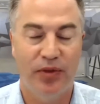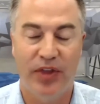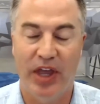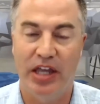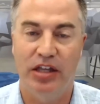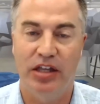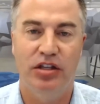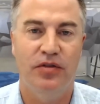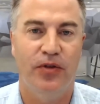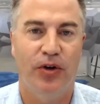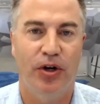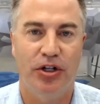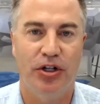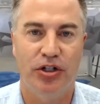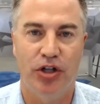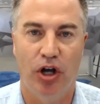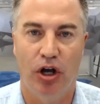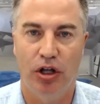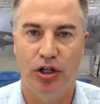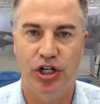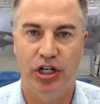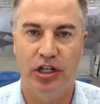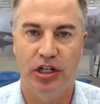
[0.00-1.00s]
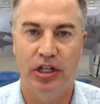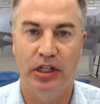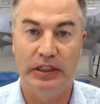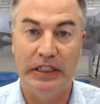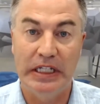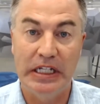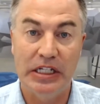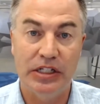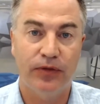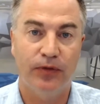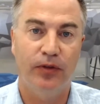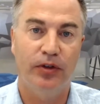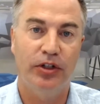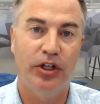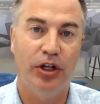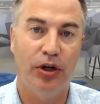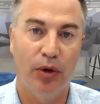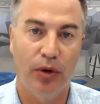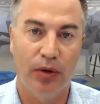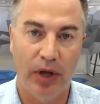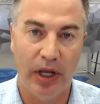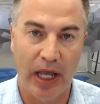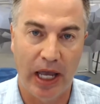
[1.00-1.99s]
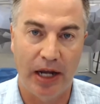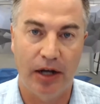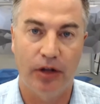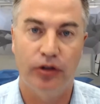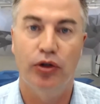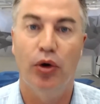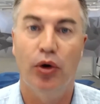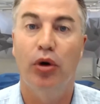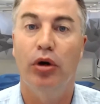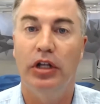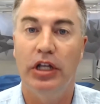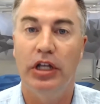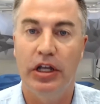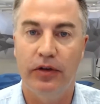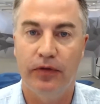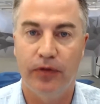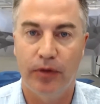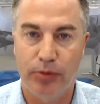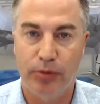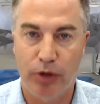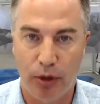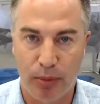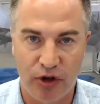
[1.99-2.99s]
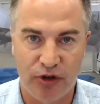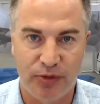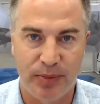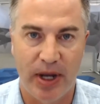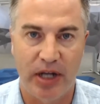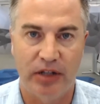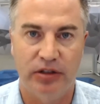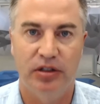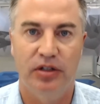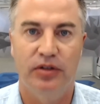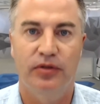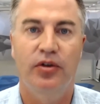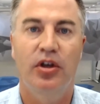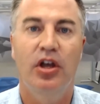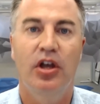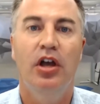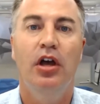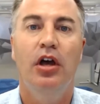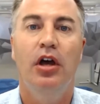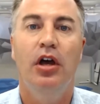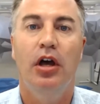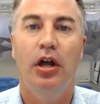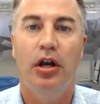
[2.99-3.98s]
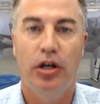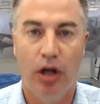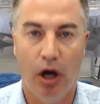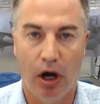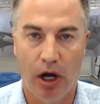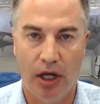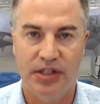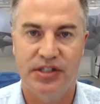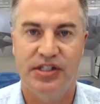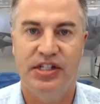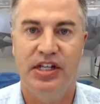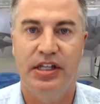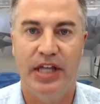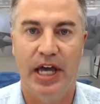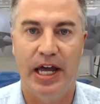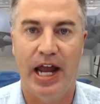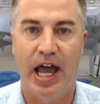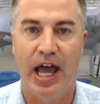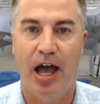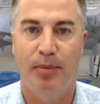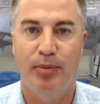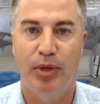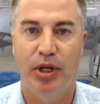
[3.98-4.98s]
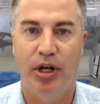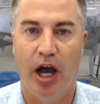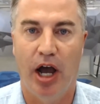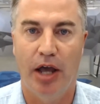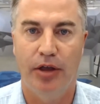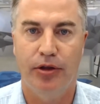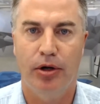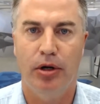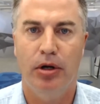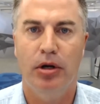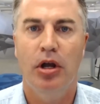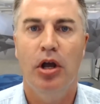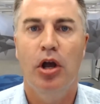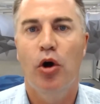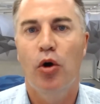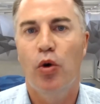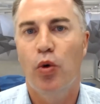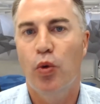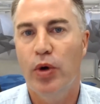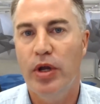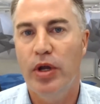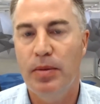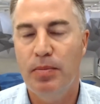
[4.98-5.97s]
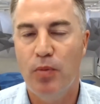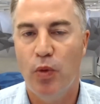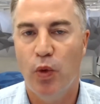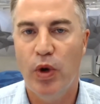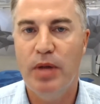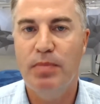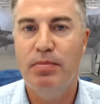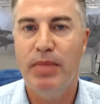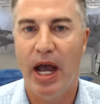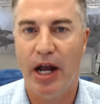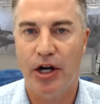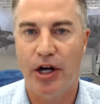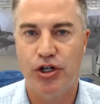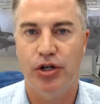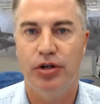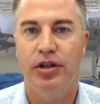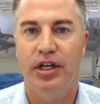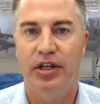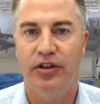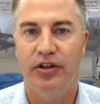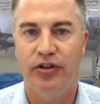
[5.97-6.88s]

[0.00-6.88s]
thank you for acknowledging, at least you know, anecdotally from your perspective, not seeing that happen either. We we measure this